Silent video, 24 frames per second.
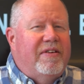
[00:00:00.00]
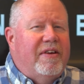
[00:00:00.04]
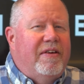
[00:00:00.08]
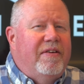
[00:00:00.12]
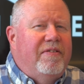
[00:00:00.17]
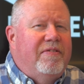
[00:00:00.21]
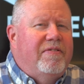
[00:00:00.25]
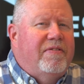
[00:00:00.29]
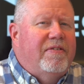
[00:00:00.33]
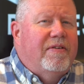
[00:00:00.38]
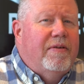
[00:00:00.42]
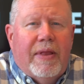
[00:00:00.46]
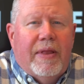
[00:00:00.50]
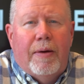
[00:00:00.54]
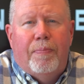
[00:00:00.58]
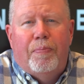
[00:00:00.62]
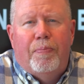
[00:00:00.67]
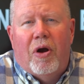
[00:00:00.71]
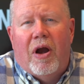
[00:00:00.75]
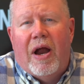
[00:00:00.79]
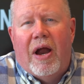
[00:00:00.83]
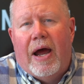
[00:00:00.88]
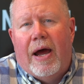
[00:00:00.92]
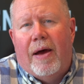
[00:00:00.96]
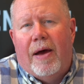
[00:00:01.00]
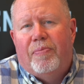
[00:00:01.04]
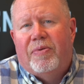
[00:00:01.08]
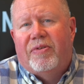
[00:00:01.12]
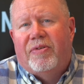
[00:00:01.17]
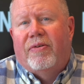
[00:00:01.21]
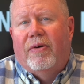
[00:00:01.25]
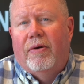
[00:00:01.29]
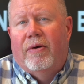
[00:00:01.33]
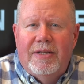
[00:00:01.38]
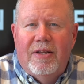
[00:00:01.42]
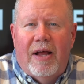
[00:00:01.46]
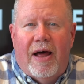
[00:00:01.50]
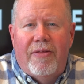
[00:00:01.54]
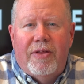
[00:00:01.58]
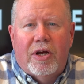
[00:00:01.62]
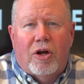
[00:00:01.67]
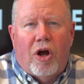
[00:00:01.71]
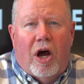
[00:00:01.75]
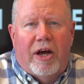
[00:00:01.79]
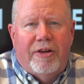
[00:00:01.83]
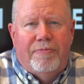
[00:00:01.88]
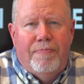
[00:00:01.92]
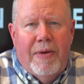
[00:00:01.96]
is that perhaps a lot of the
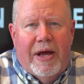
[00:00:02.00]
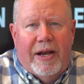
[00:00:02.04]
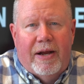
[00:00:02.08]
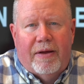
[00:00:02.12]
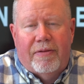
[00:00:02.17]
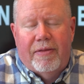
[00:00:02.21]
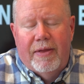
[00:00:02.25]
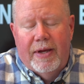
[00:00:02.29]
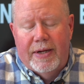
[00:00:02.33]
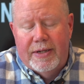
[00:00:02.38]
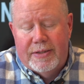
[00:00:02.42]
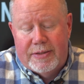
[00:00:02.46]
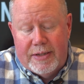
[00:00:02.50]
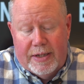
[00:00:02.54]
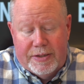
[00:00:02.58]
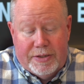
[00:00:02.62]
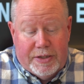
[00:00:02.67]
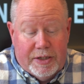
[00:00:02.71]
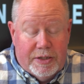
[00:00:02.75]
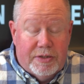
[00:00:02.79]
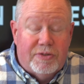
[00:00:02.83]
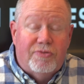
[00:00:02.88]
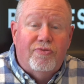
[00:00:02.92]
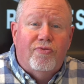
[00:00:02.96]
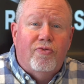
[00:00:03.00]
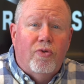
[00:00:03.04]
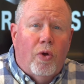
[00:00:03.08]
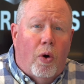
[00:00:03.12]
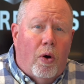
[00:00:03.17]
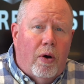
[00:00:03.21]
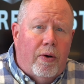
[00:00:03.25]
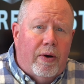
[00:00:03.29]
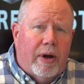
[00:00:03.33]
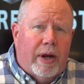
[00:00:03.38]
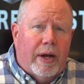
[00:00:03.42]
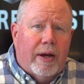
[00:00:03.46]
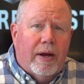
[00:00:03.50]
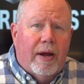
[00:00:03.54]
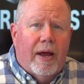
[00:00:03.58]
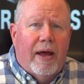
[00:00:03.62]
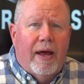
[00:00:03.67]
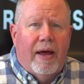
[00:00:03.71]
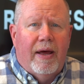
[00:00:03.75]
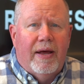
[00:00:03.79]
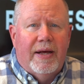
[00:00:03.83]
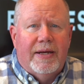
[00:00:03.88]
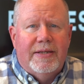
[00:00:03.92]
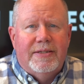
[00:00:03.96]
cosmetic things such as flooring,
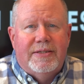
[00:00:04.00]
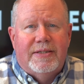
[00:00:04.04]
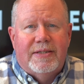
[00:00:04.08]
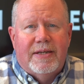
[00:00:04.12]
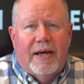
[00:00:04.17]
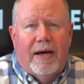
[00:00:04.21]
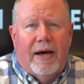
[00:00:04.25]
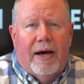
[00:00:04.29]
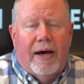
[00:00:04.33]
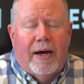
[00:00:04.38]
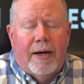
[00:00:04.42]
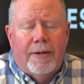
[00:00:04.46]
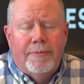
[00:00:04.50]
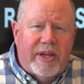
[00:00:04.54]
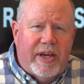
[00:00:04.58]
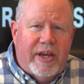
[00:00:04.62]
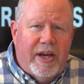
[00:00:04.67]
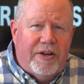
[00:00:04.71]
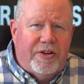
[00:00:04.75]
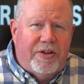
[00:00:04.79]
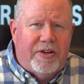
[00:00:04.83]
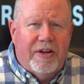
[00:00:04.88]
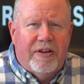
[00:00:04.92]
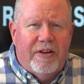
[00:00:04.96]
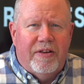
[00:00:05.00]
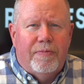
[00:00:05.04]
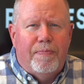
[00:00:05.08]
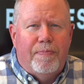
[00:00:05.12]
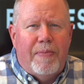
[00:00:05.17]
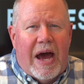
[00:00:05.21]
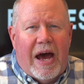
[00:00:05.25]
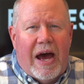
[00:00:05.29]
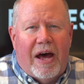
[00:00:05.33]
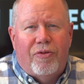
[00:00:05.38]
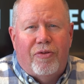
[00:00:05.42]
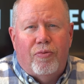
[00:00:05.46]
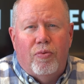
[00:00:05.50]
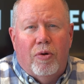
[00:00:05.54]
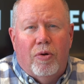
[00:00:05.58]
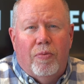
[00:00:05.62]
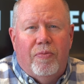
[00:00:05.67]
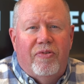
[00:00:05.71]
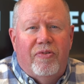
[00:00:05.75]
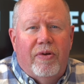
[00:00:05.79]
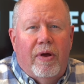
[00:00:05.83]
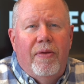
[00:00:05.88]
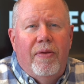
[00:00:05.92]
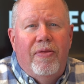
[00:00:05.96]
as kitchens,
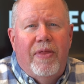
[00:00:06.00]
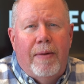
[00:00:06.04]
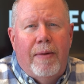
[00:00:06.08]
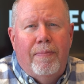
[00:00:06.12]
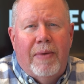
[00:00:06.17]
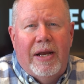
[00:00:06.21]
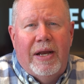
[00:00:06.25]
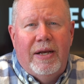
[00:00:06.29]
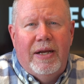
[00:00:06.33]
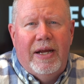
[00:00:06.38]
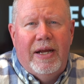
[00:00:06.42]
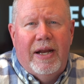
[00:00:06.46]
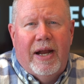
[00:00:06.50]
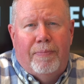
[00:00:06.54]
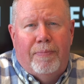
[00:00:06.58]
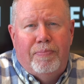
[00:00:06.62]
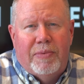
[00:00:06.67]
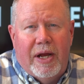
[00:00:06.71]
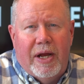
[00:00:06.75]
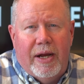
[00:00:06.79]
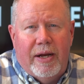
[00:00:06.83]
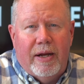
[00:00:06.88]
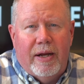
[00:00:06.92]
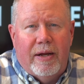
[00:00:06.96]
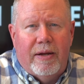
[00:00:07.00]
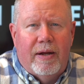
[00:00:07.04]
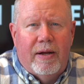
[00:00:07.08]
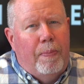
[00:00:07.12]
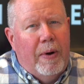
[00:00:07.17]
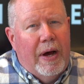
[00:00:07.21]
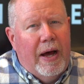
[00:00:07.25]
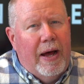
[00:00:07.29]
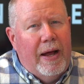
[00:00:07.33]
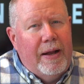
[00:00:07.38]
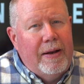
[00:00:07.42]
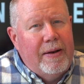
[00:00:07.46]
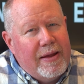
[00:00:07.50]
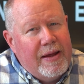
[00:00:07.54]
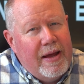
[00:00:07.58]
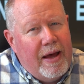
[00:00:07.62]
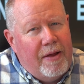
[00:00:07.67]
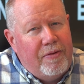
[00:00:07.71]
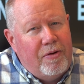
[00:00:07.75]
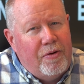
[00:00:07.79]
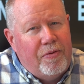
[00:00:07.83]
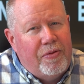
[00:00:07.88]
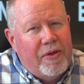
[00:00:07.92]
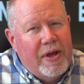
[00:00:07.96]
bathrooms, they might need updated. But the
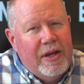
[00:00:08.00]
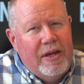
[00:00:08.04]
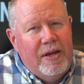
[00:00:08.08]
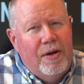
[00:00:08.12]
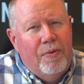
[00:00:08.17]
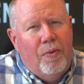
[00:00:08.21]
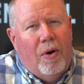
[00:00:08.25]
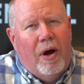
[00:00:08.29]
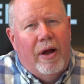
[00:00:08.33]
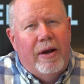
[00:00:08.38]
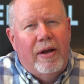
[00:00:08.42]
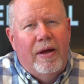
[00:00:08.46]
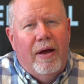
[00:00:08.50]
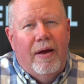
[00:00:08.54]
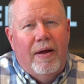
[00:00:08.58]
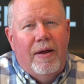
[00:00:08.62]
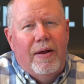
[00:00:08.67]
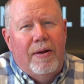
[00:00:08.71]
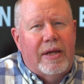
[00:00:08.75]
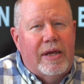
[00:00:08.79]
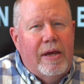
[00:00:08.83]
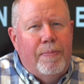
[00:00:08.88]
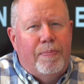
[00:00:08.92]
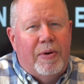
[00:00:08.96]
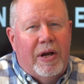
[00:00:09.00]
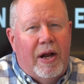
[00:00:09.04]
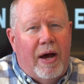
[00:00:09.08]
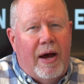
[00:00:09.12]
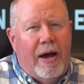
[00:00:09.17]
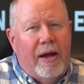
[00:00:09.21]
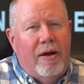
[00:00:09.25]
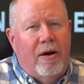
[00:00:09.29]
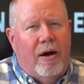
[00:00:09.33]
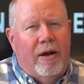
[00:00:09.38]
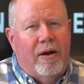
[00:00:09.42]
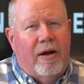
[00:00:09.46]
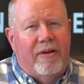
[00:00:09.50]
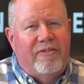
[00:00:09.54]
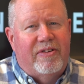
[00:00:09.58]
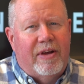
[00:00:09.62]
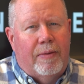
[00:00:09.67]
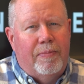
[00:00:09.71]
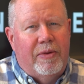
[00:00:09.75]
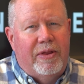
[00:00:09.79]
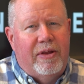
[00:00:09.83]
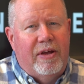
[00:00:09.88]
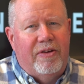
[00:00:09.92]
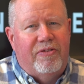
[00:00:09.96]
other thing you want to keep an eye on
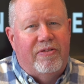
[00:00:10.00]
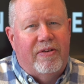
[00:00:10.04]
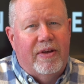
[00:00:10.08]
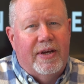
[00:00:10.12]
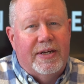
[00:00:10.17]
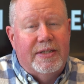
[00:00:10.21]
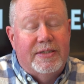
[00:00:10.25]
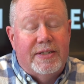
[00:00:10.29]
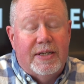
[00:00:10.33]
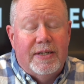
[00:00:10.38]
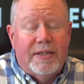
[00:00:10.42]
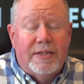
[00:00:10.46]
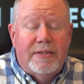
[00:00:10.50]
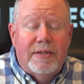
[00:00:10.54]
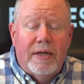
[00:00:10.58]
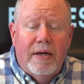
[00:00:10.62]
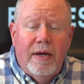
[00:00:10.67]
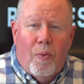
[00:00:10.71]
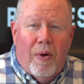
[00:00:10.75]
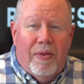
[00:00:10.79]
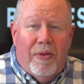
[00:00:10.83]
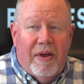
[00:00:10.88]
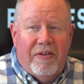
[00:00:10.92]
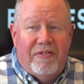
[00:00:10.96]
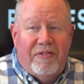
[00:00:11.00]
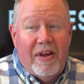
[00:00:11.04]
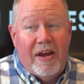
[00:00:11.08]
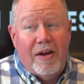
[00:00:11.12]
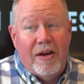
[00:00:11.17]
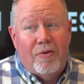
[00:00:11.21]
some of these things is when they say